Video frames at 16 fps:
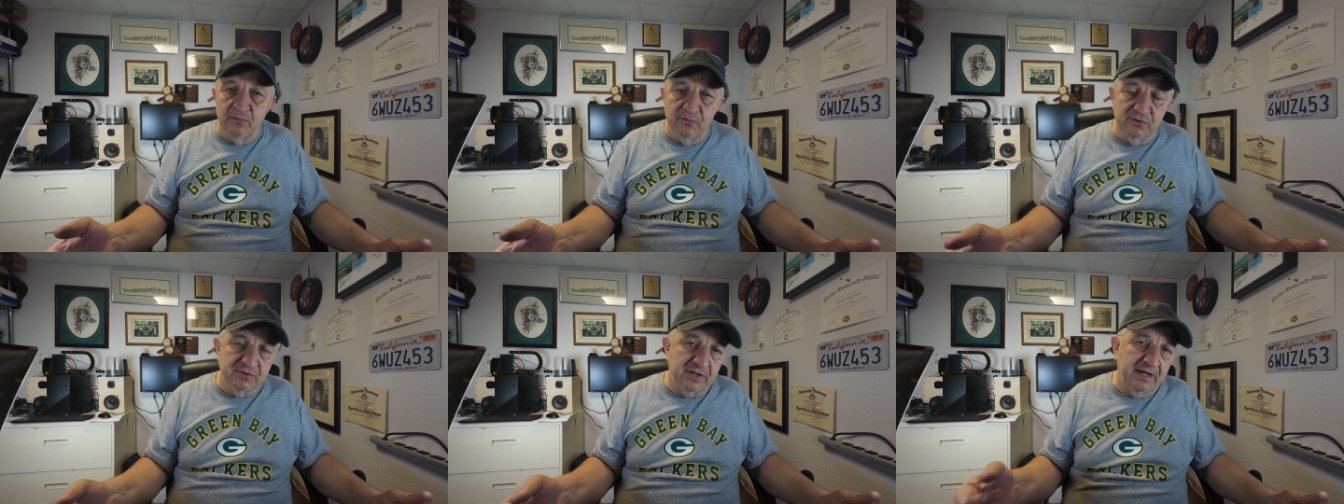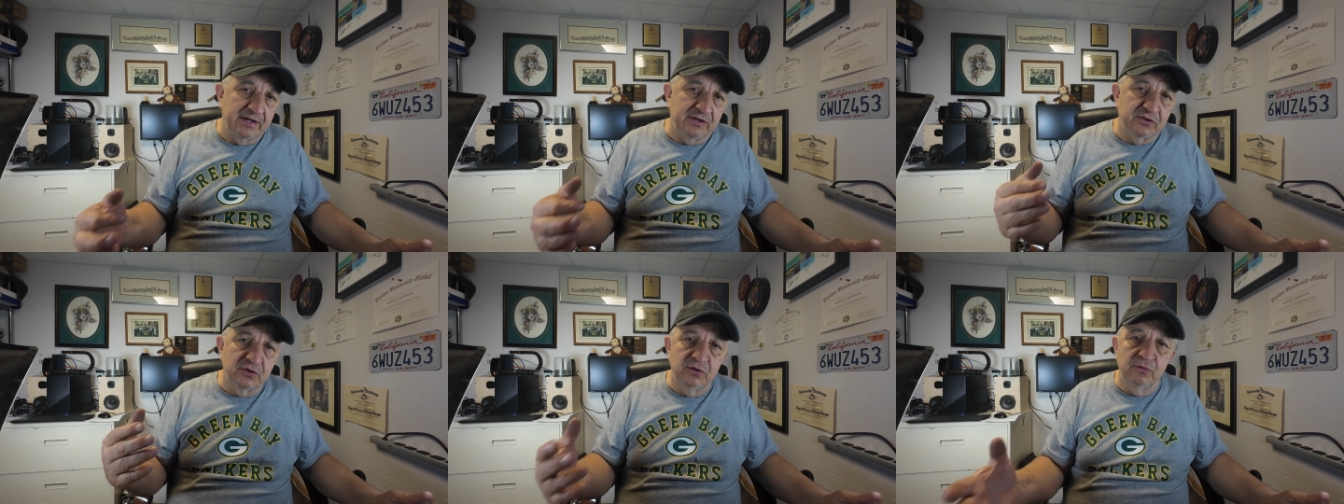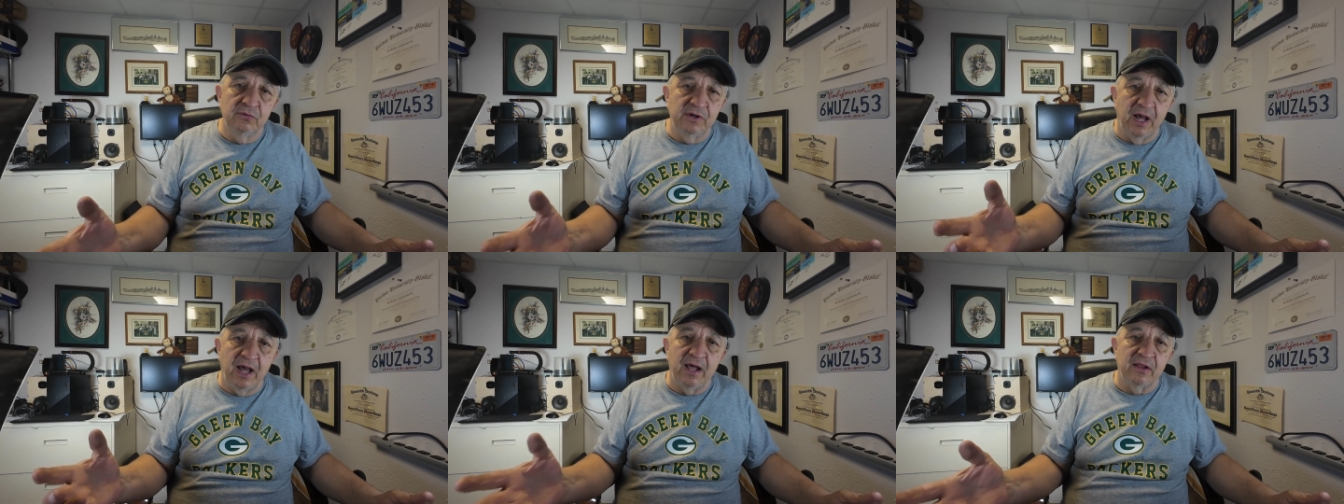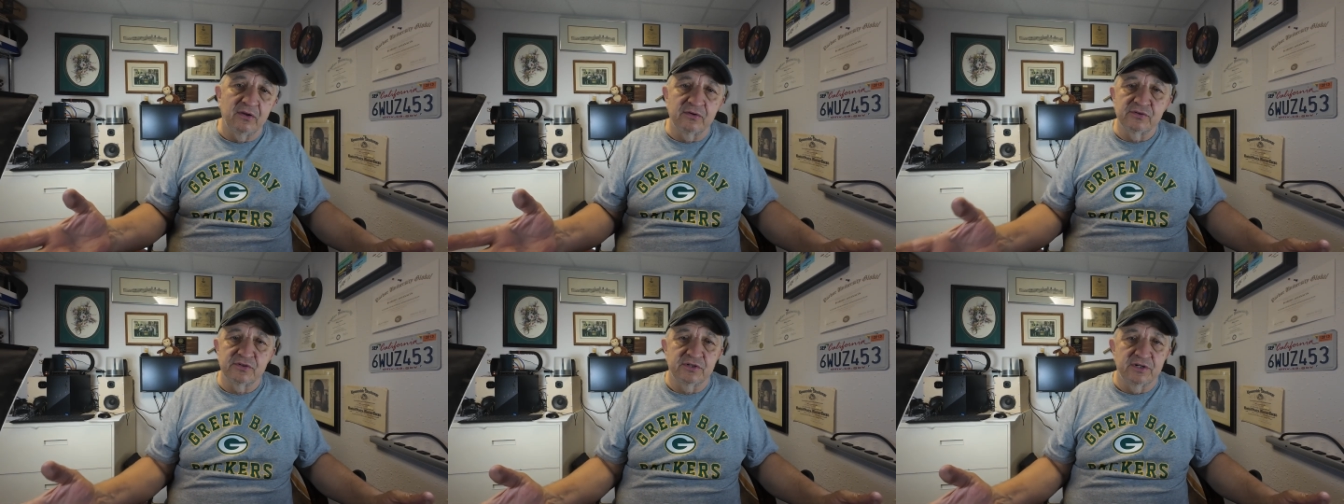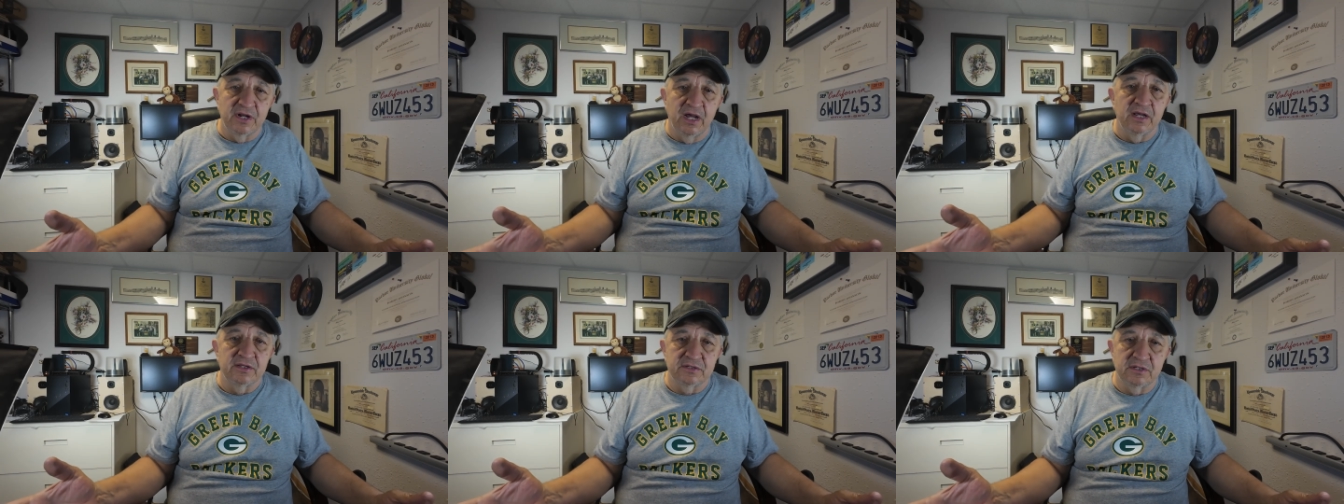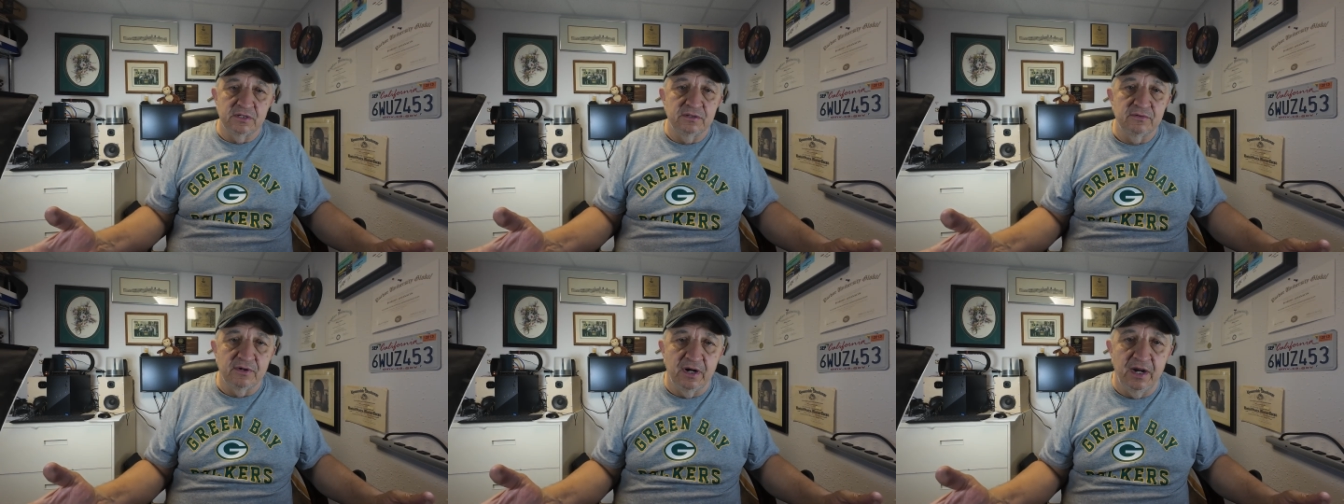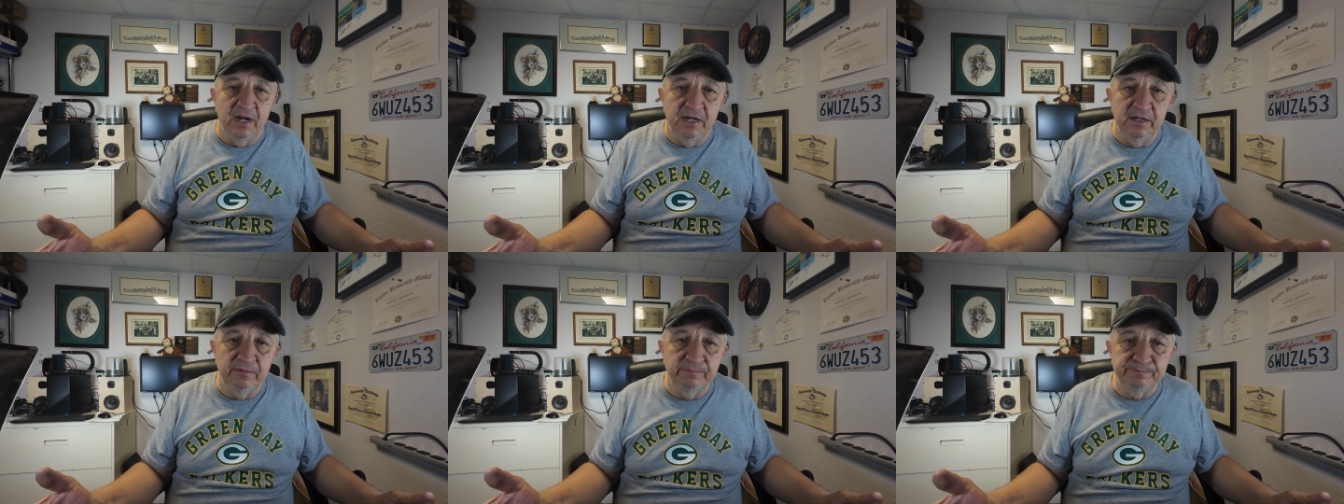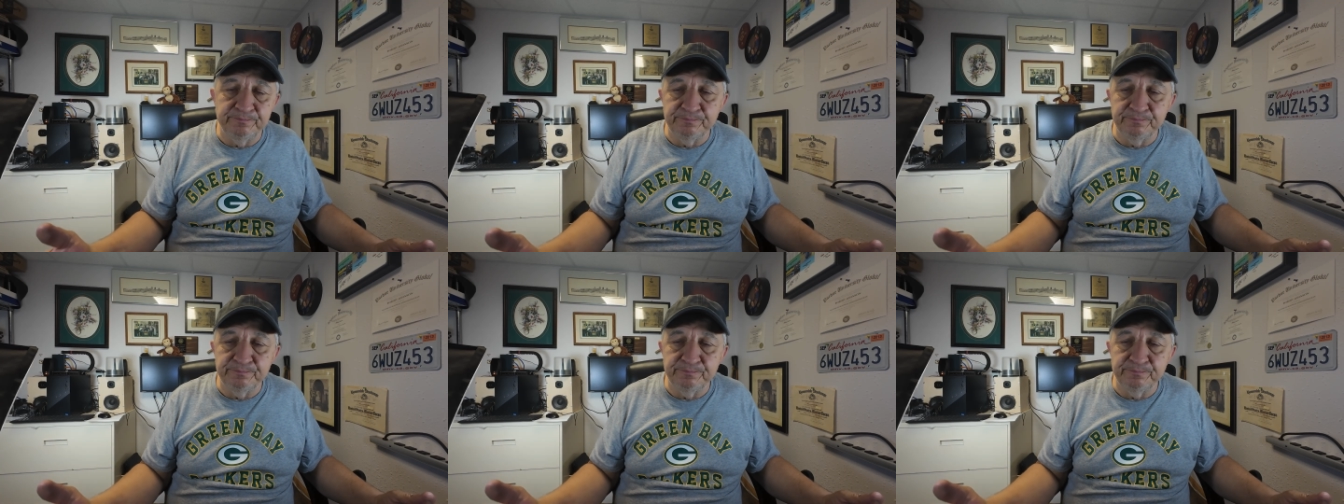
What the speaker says: it was like $2 a dozen, right?